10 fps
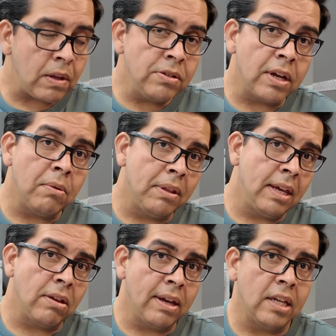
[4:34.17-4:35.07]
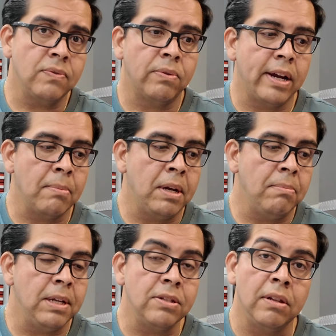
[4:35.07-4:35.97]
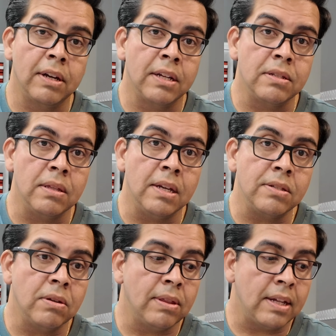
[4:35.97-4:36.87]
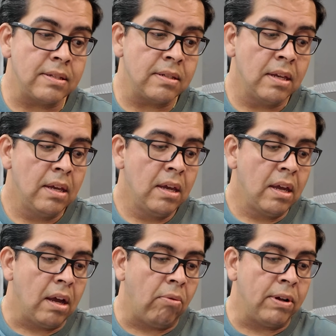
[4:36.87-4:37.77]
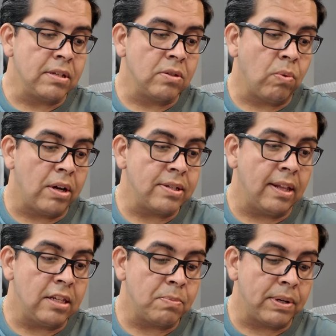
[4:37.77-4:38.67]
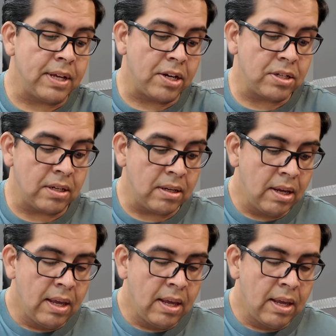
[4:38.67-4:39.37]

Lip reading: So again, I want to thank you guys for recommending me to look into this. So that's a rinseless wash that leaves protection.